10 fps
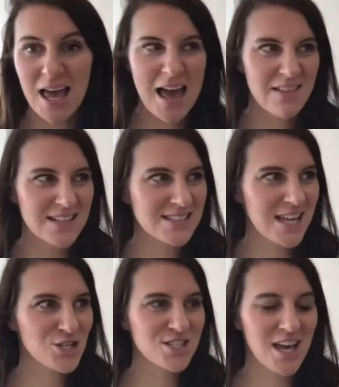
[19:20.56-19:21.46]
there's
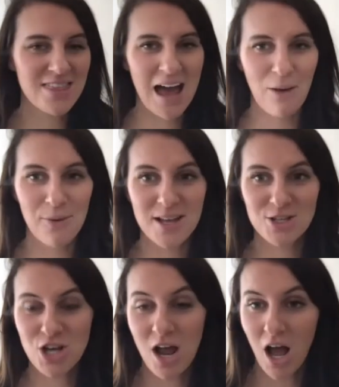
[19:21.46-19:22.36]
sessions like that
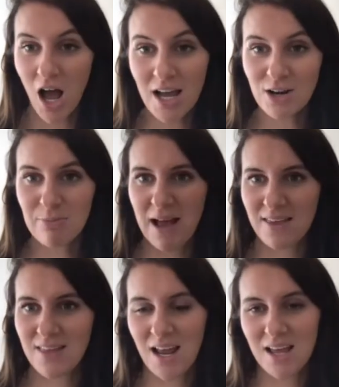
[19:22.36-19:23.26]
which I look back
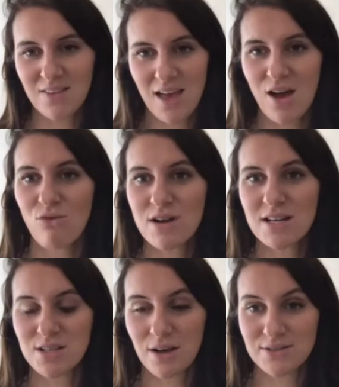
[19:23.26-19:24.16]
and they are really
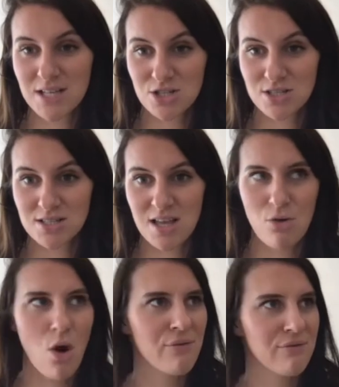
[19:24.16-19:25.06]
tough sessions, because they
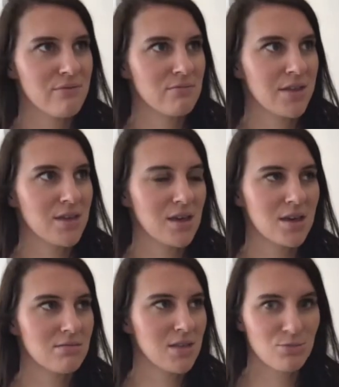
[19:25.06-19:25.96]
were off, I
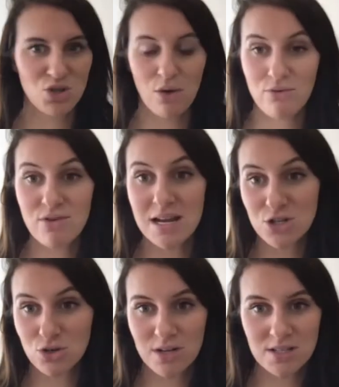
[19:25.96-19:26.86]
think it was off a really
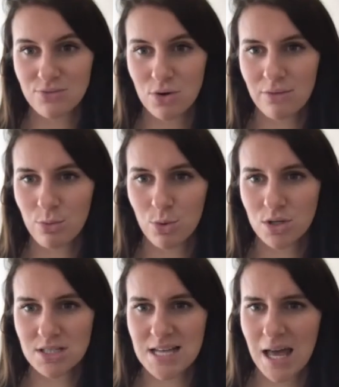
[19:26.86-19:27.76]
short interval, either
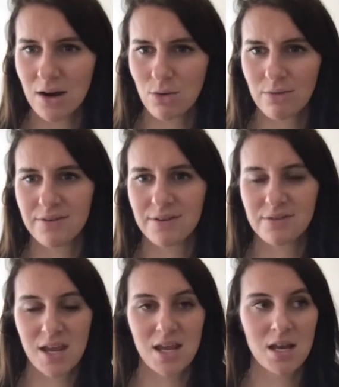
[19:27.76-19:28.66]
110 or 115,